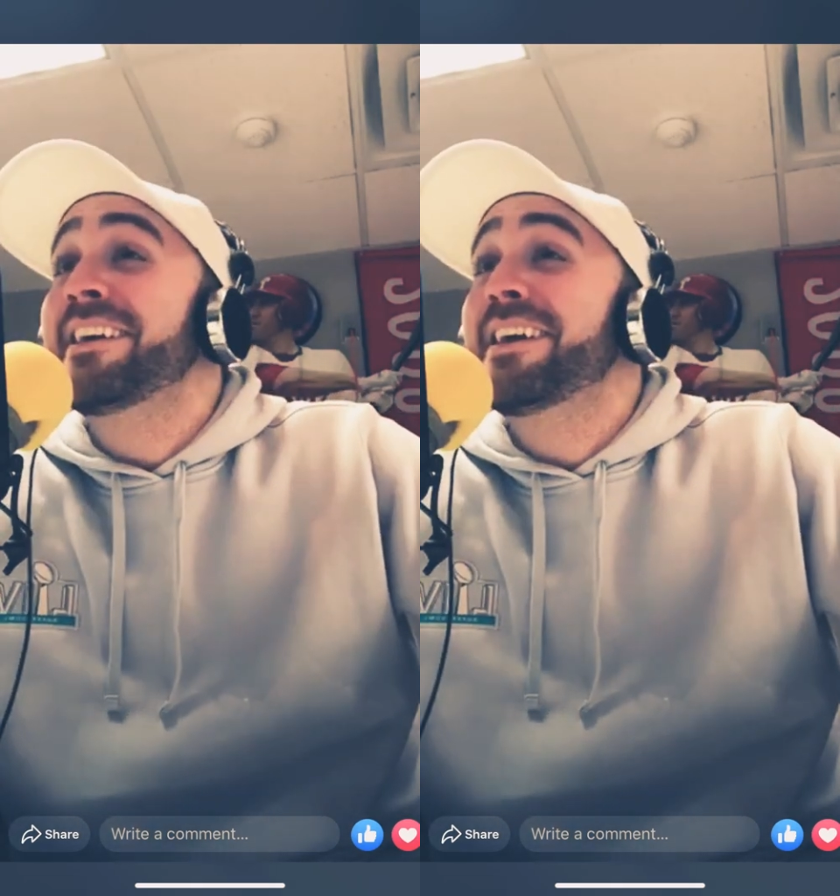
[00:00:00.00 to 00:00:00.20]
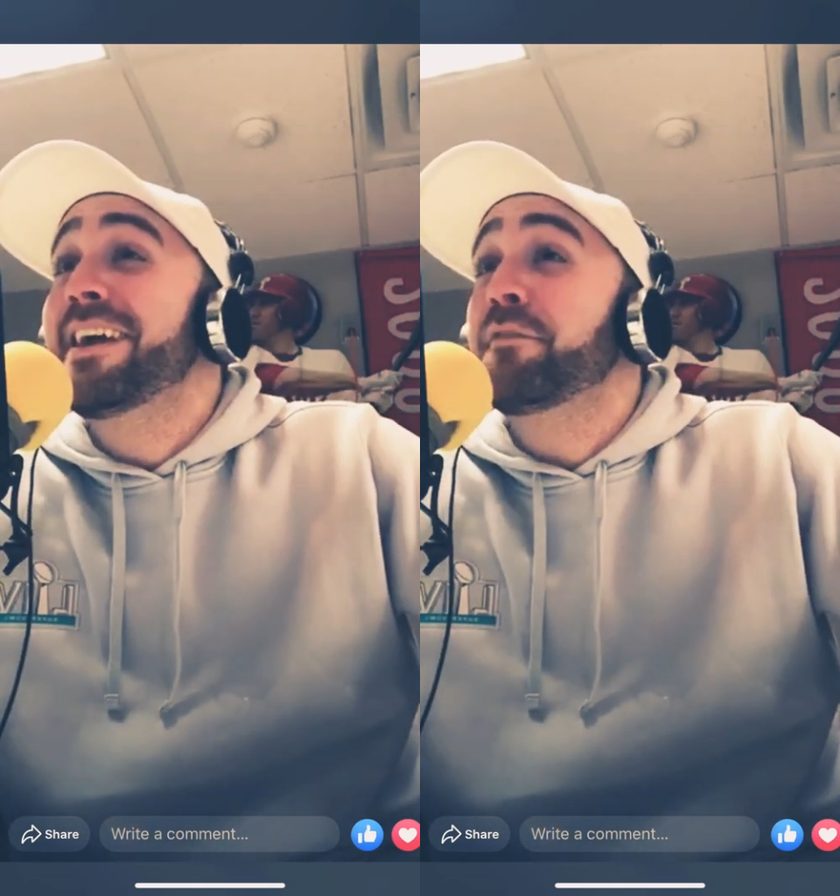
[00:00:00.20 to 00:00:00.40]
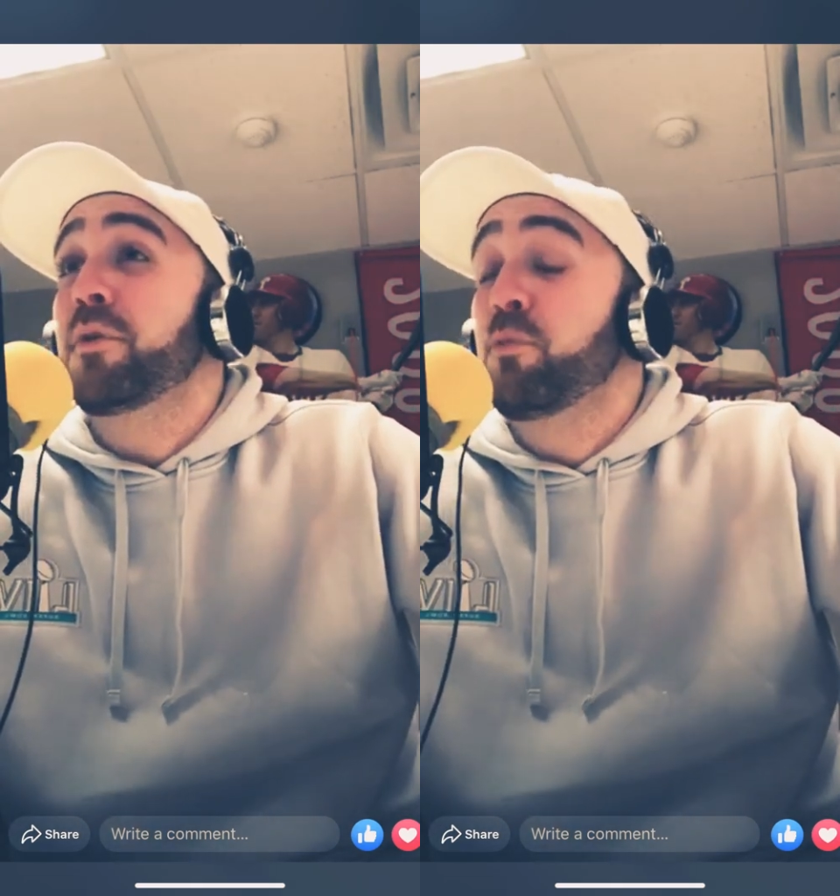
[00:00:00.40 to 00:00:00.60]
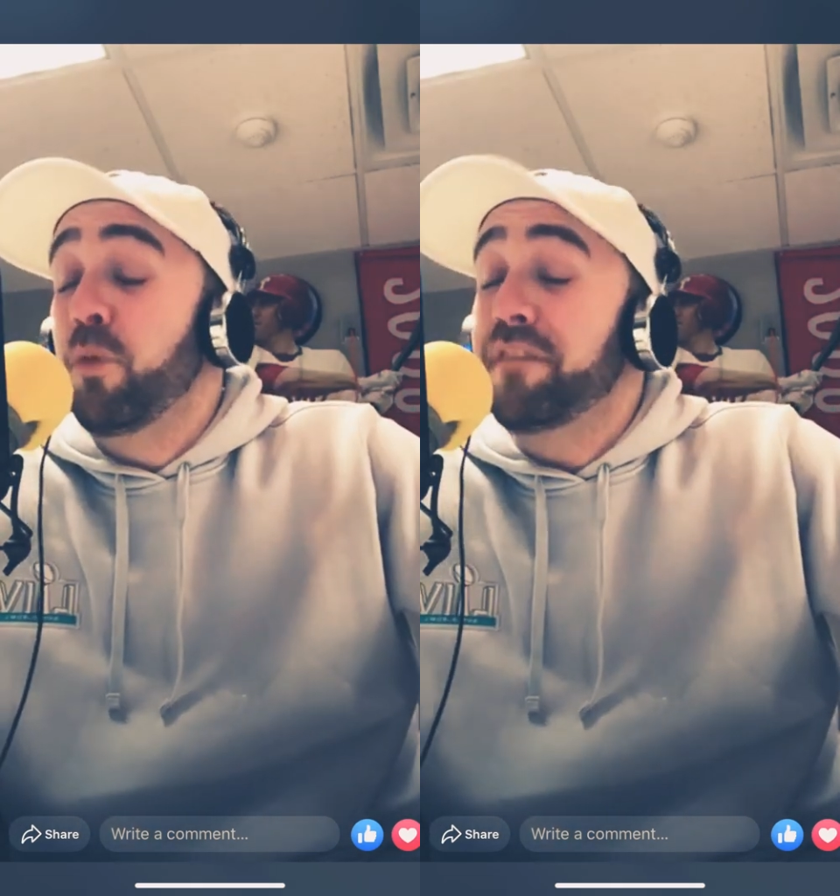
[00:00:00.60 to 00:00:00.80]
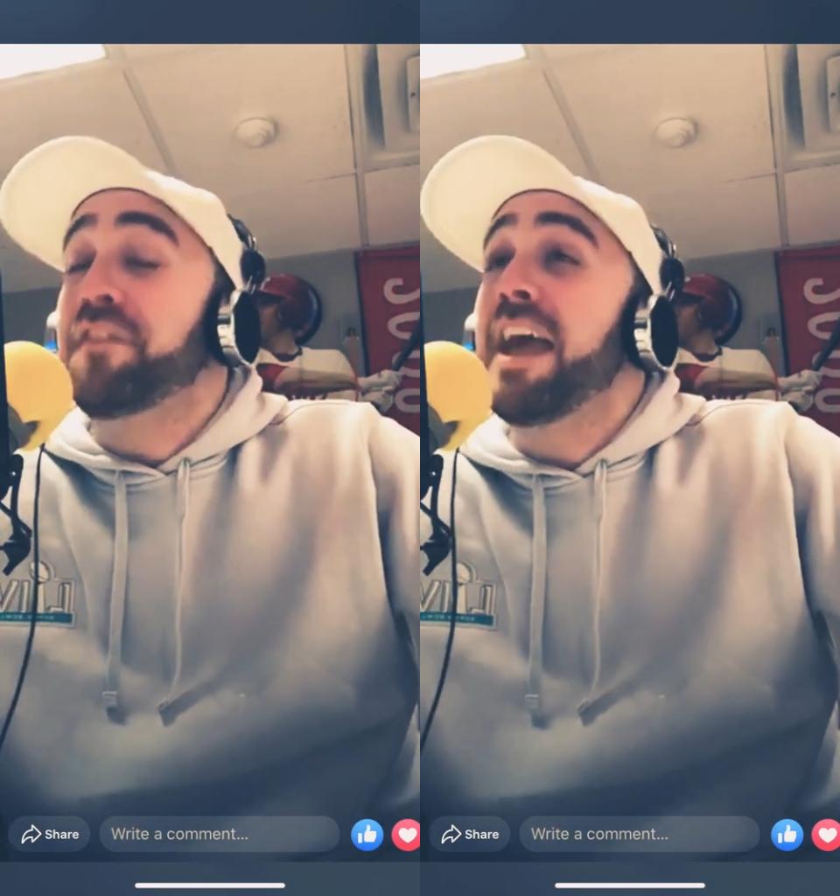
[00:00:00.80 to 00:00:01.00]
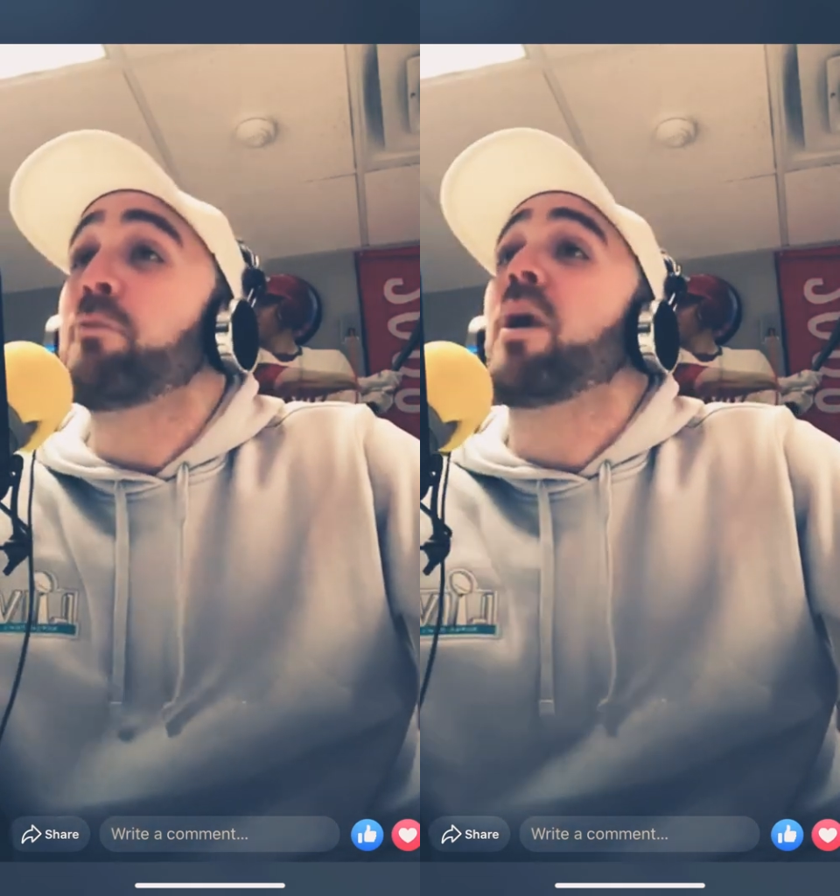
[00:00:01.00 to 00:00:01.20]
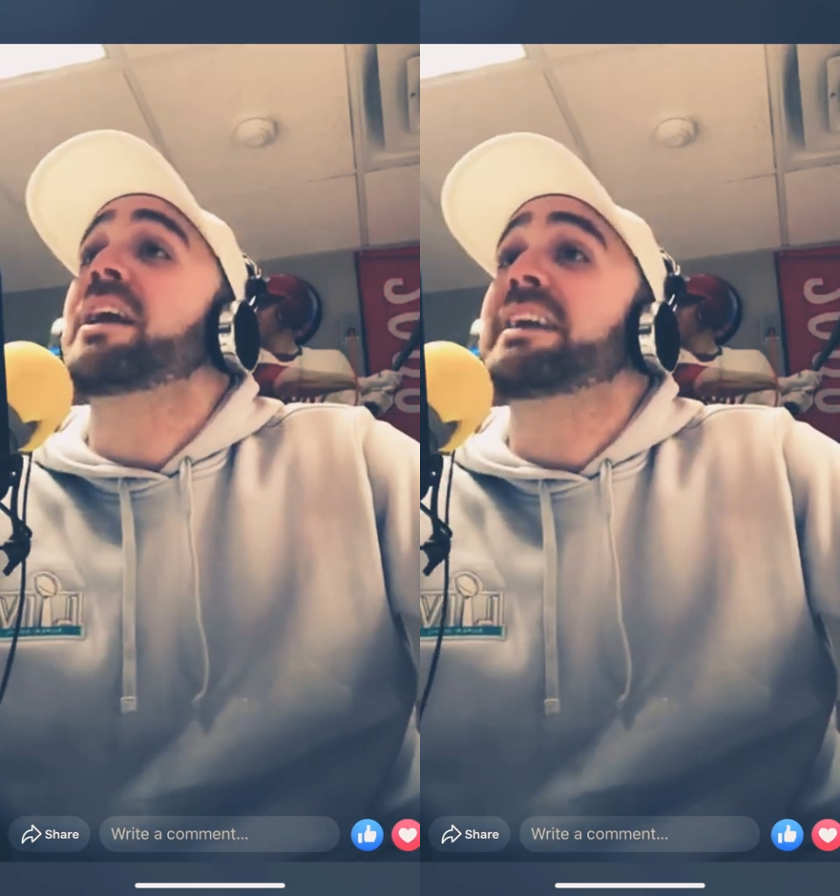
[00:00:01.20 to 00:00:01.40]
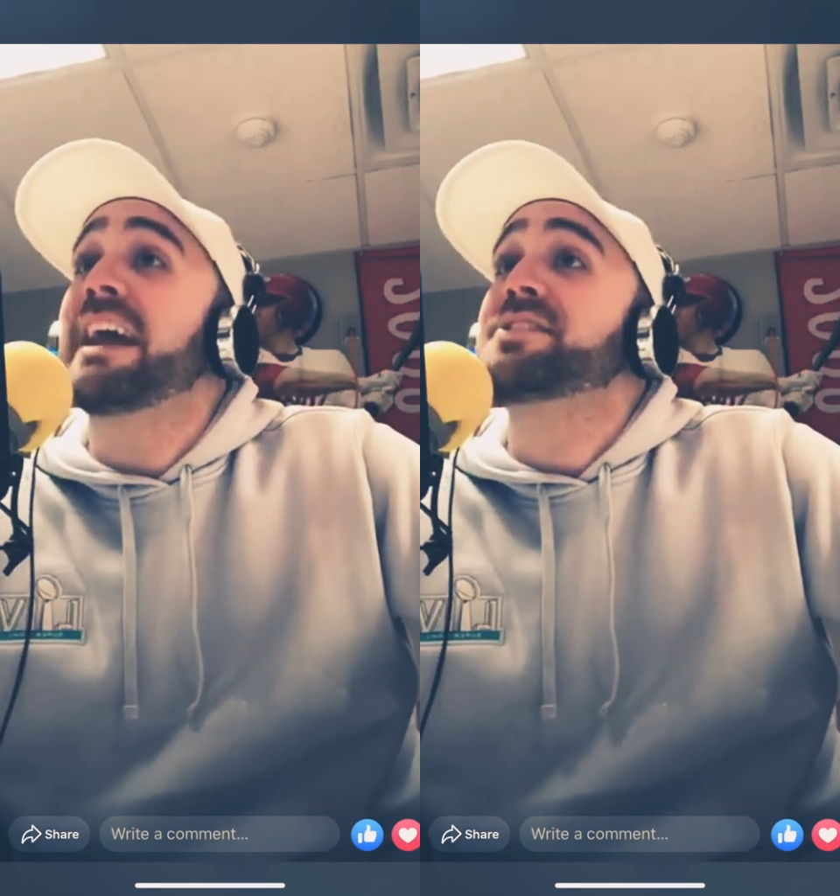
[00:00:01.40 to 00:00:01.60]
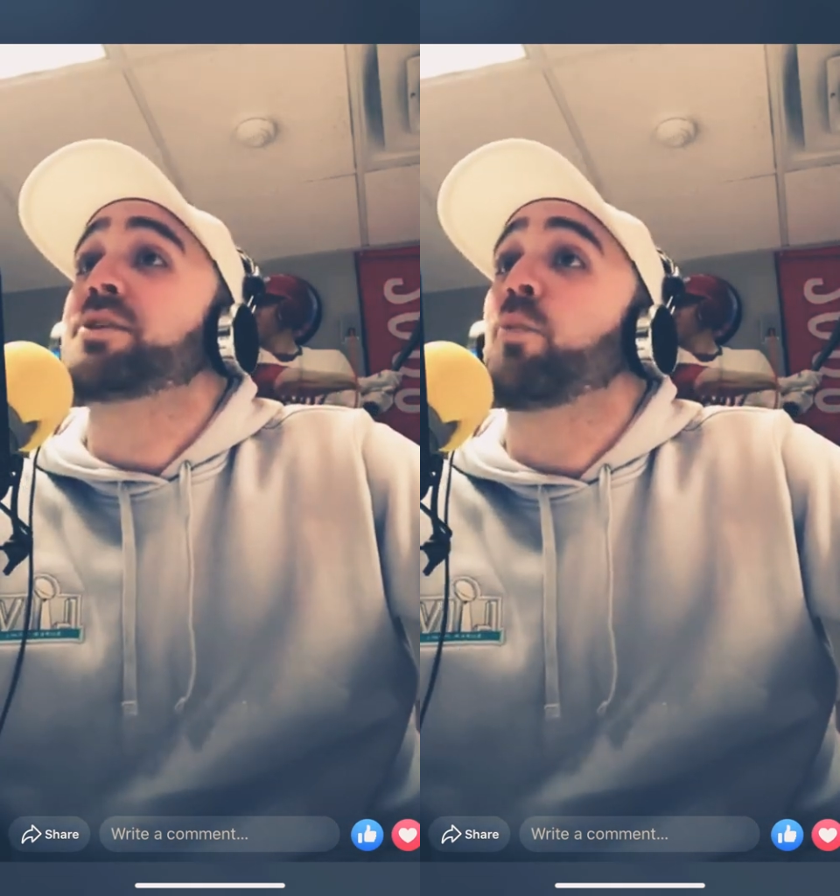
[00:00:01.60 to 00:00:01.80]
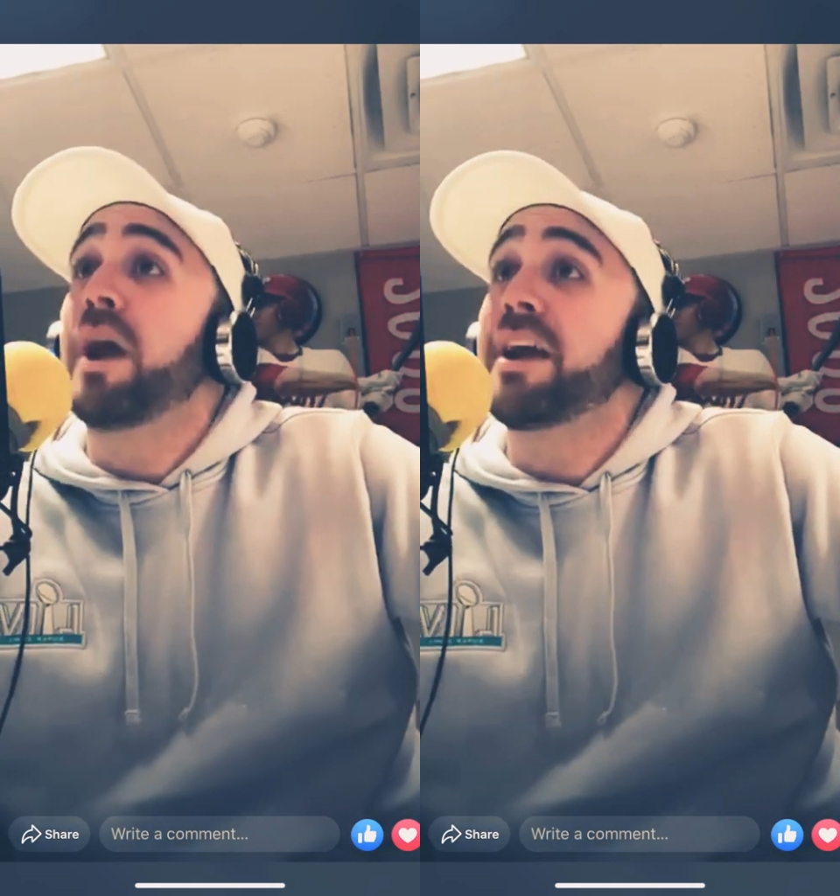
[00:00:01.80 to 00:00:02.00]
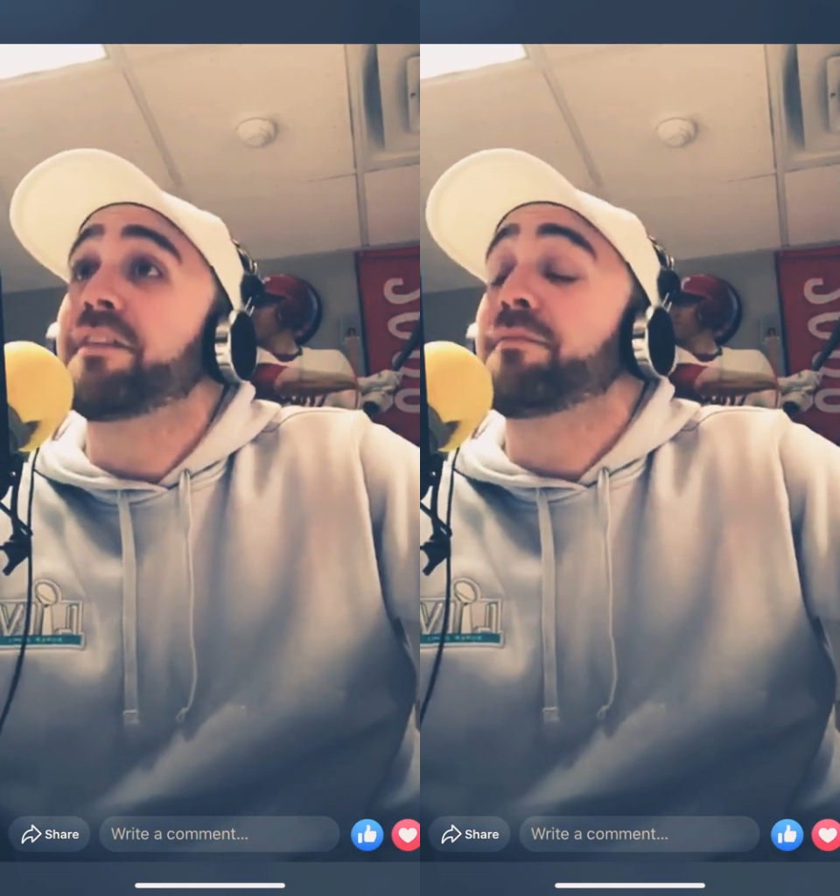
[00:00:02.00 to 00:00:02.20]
if they want to get to where